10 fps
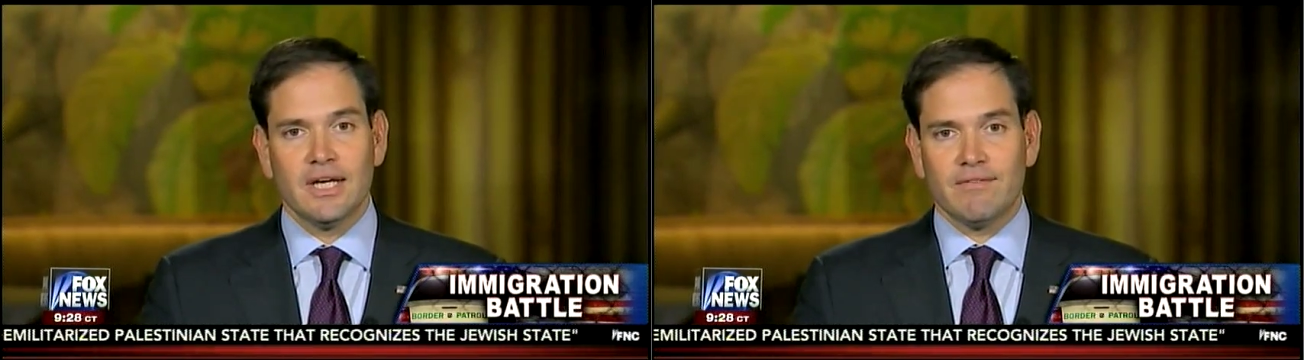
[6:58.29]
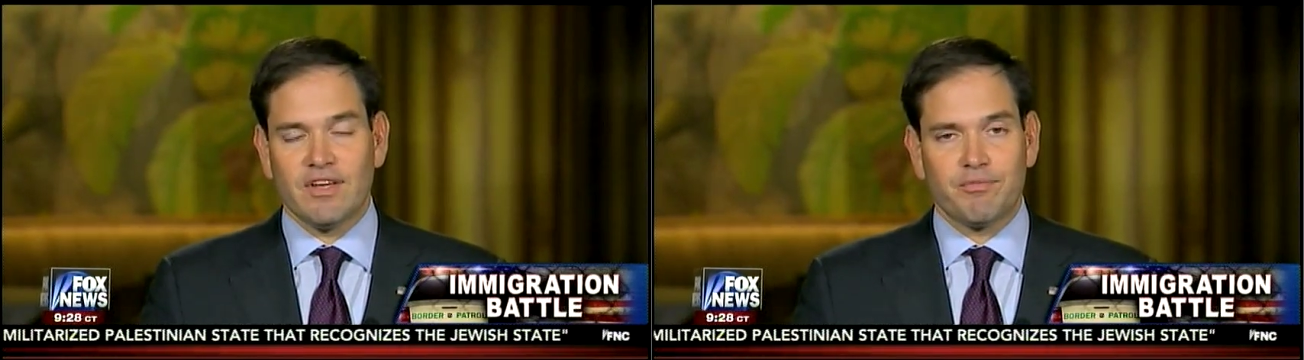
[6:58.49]

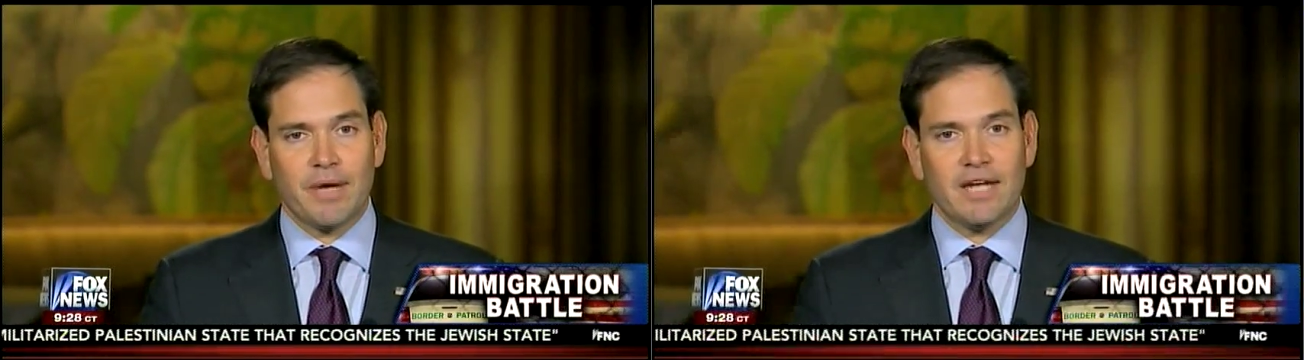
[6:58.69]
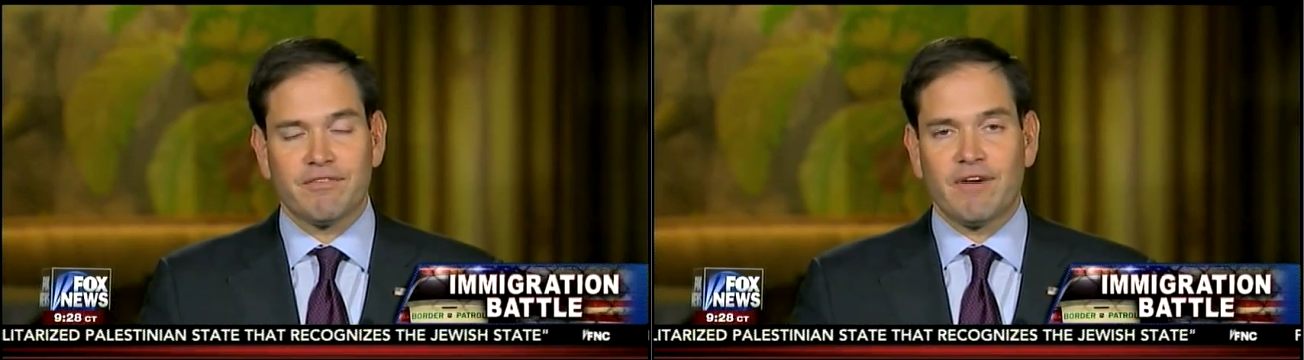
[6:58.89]
if they've
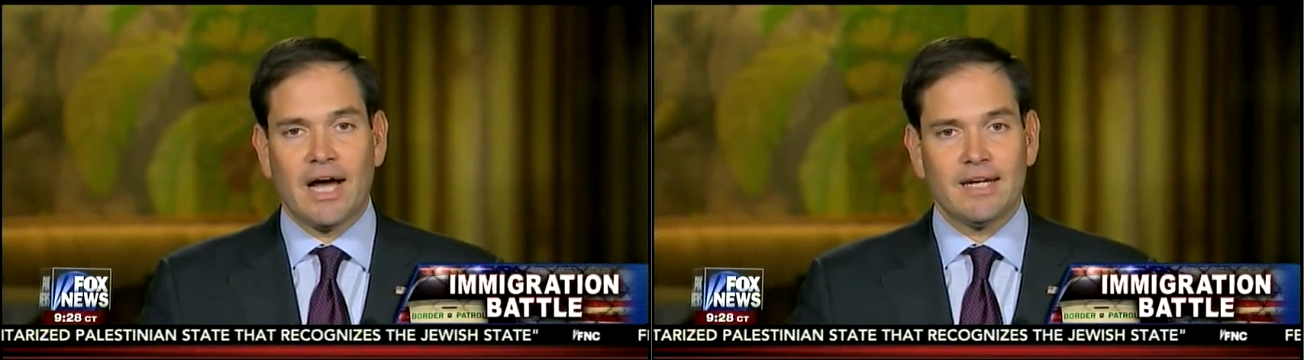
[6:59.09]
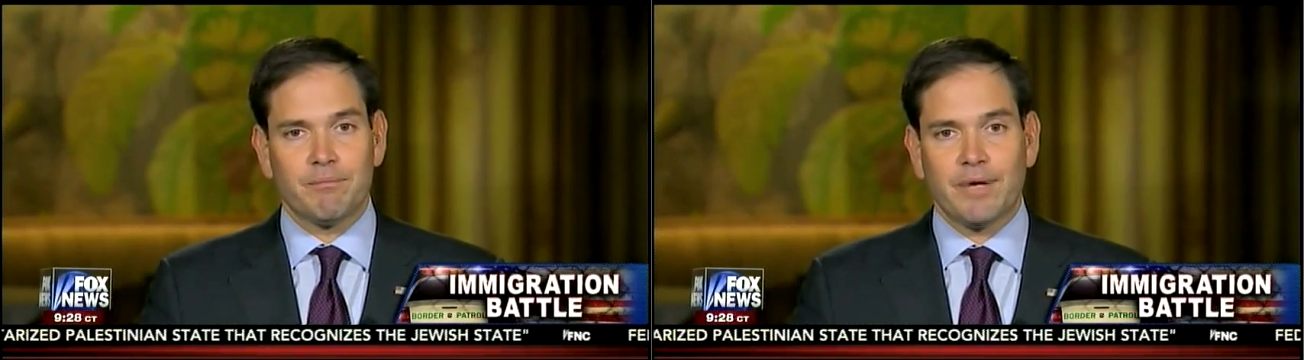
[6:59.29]
paid a
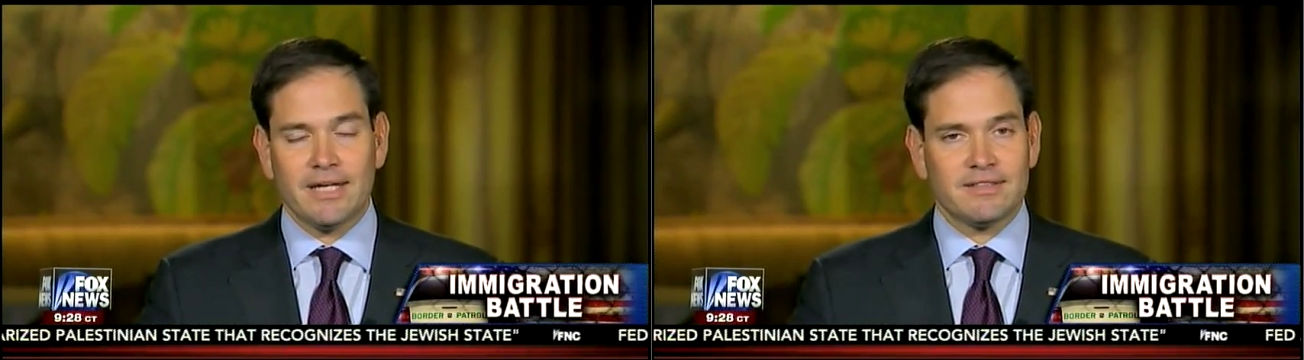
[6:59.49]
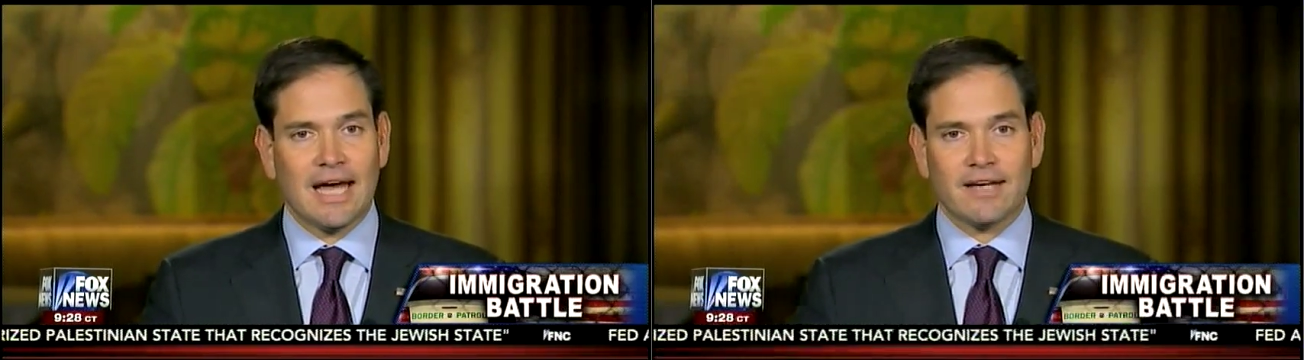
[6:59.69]
fine and
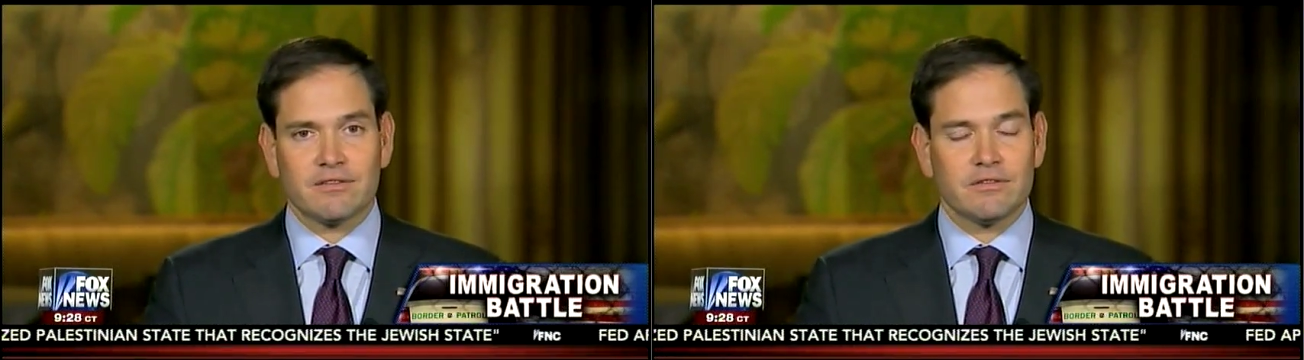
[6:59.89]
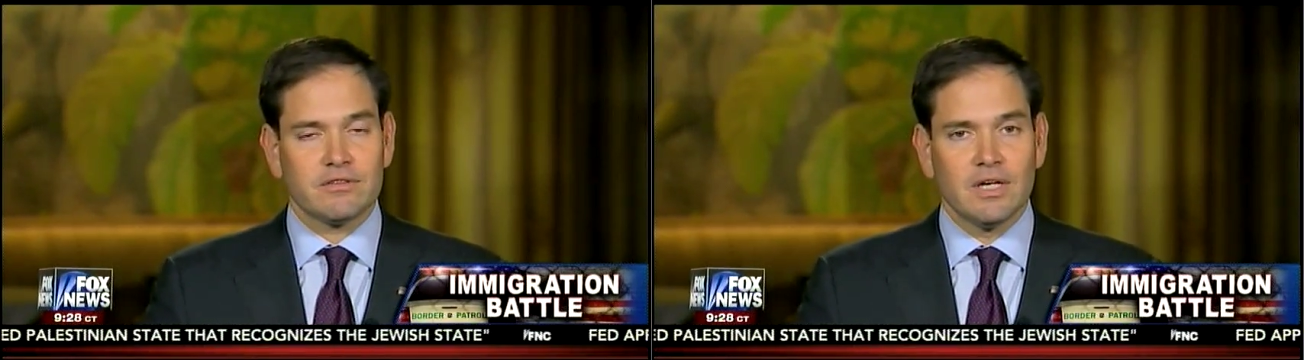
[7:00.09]
paid
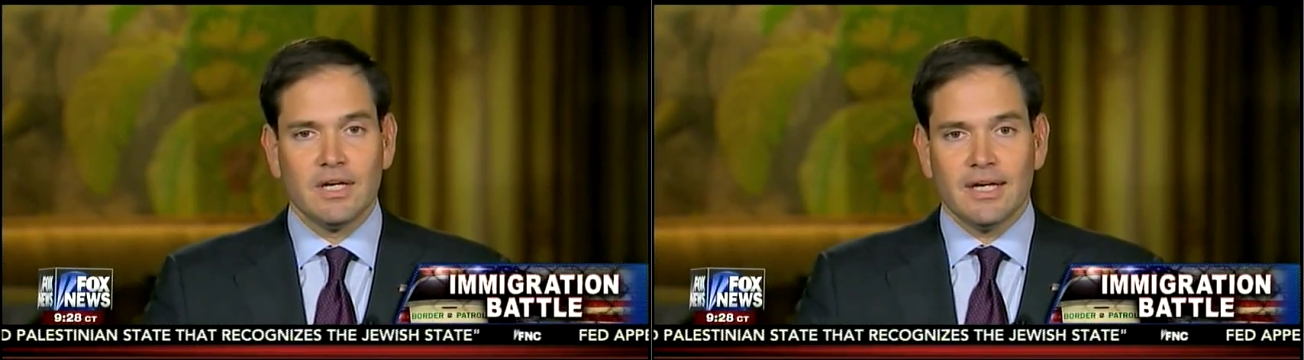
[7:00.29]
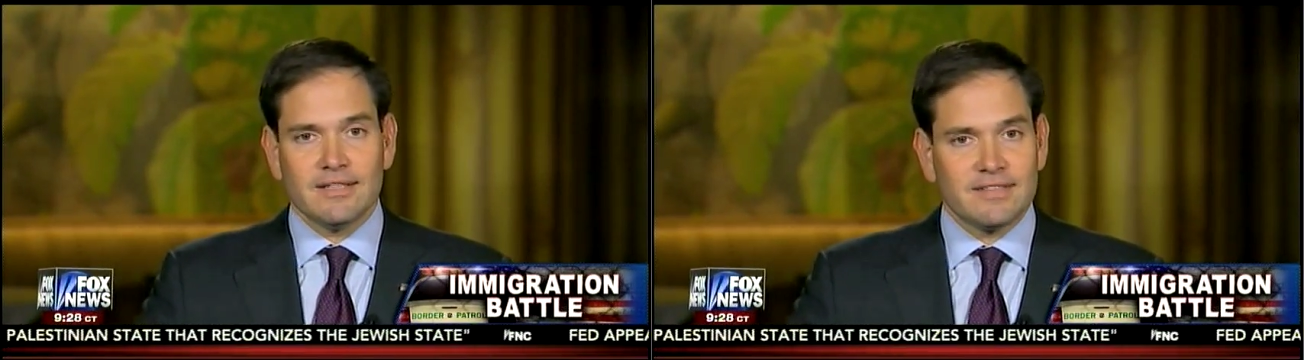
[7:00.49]
taxes.
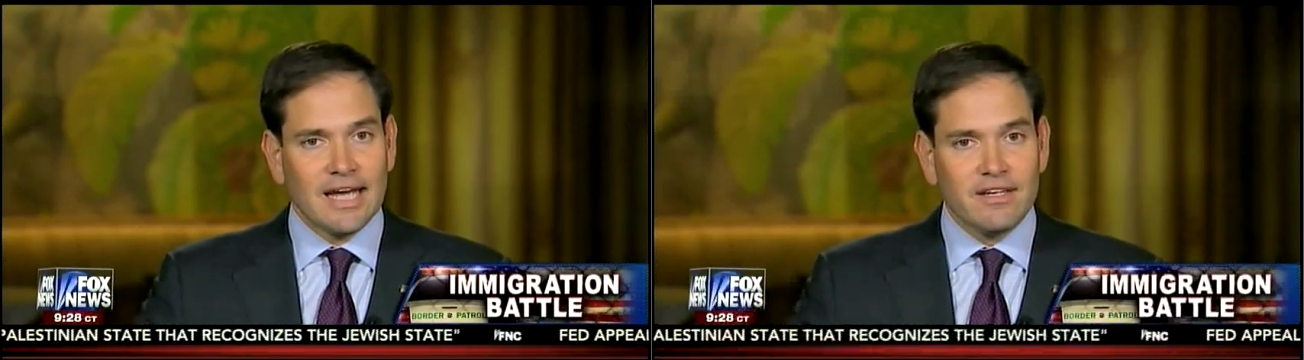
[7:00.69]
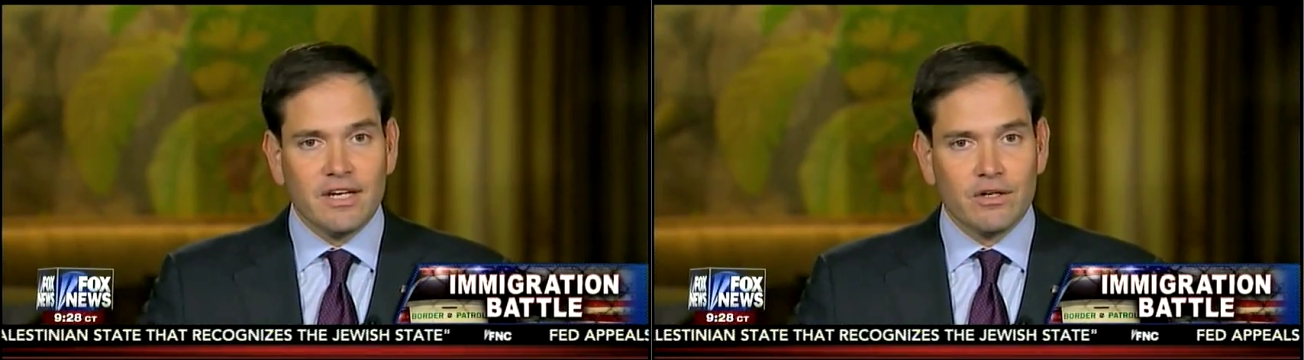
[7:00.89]
In
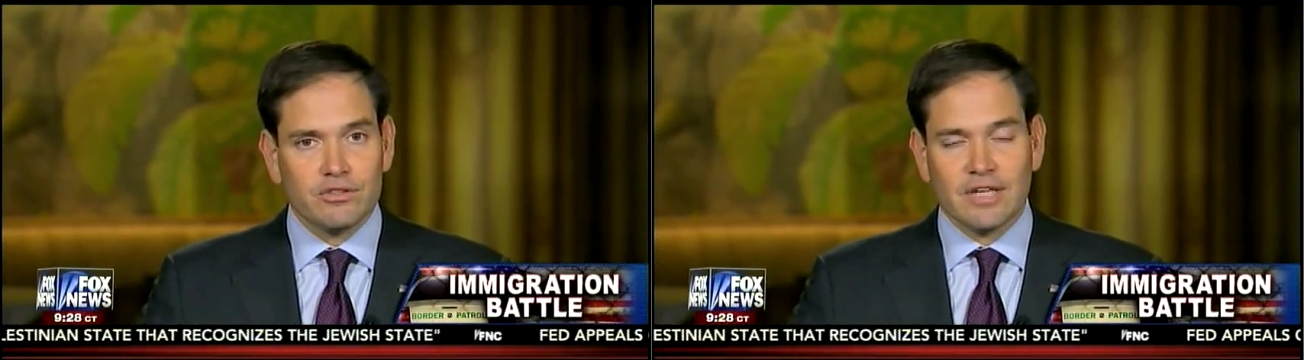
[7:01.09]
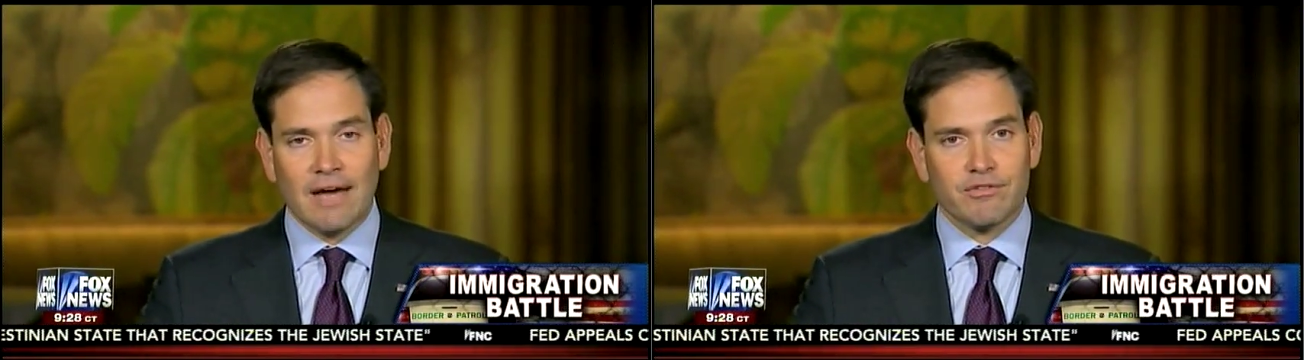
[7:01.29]
10
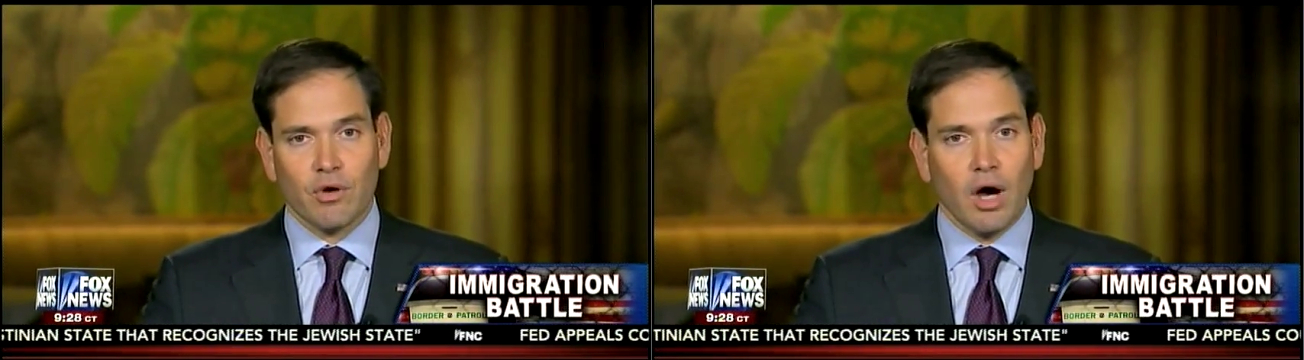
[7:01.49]
years after